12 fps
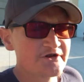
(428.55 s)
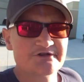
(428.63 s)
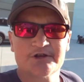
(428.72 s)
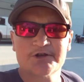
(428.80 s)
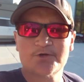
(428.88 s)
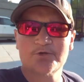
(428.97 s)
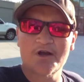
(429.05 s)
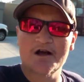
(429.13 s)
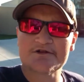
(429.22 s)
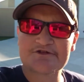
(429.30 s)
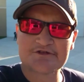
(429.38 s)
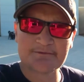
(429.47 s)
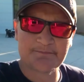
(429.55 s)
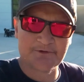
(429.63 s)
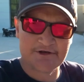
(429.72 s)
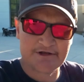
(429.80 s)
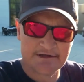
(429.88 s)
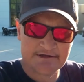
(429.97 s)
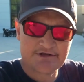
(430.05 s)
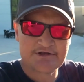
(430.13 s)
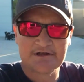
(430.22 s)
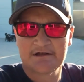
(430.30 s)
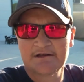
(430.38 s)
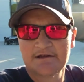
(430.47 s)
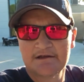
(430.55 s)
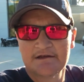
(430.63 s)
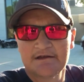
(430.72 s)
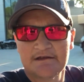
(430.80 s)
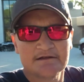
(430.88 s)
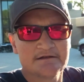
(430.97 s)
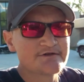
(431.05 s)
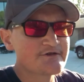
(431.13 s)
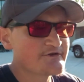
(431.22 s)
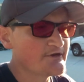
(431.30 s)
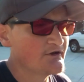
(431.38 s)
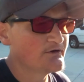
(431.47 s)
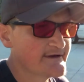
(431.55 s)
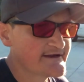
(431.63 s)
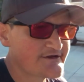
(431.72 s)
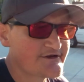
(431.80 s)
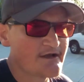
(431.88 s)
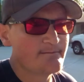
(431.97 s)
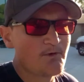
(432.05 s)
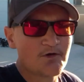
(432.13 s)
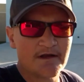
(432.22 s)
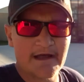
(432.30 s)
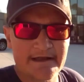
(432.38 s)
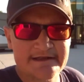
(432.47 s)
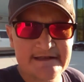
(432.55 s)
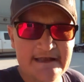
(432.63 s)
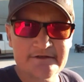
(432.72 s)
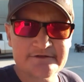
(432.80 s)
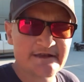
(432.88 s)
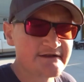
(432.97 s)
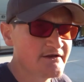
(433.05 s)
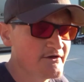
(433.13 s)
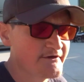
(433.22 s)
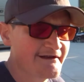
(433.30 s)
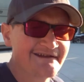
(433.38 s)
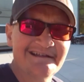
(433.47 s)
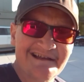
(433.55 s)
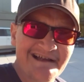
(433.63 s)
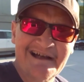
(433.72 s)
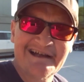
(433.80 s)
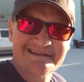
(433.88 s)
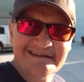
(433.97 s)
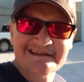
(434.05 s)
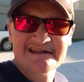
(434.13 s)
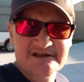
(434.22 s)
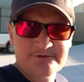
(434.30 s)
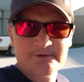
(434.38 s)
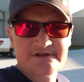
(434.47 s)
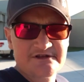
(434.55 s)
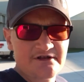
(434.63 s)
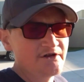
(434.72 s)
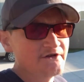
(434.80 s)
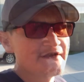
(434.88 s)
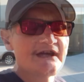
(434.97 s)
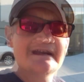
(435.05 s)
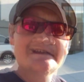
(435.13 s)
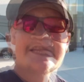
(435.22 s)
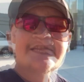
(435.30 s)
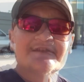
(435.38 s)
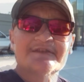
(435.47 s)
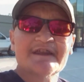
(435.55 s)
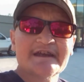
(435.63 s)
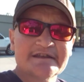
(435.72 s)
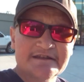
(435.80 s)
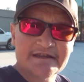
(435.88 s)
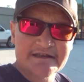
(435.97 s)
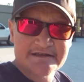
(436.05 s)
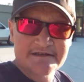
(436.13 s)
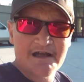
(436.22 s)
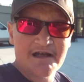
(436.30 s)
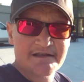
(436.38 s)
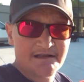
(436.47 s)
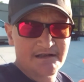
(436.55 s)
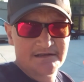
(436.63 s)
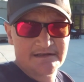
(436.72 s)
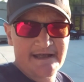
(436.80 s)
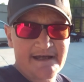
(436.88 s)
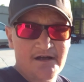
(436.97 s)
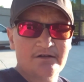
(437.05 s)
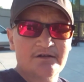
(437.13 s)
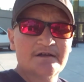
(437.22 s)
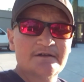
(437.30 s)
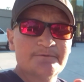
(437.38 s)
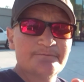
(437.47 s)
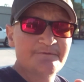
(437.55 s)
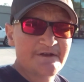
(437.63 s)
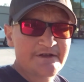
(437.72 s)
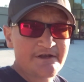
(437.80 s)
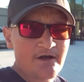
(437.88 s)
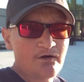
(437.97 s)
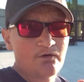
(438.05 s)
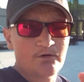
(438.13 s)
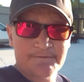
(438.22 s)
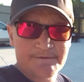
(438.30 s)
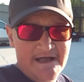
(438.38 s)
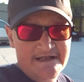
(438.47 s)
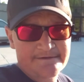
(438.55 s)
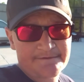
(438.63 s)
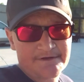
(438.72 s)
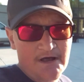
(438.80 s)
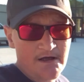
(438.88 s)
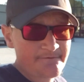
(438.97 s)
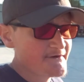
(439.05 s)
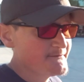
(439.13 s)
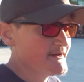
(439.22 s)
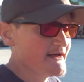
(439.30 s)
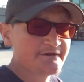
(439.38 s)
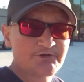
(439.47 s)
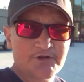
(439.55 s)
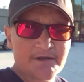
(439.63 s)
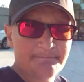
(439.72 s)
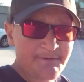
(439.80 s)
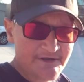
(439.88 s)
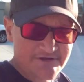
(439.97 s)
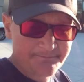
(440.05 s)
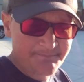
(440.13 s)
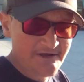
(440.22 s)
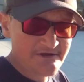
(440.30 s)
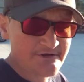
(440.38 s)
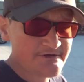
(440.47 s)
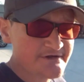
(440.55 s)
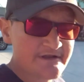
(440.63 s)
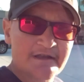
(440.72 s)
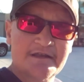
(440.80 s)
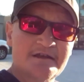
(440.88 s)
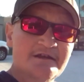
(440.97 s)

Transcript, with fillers: It's across the bridge. So it's uh, more like South Daytona. I think that's what it's called. They did not allow video or flash photography, but I took a bunch of pictures.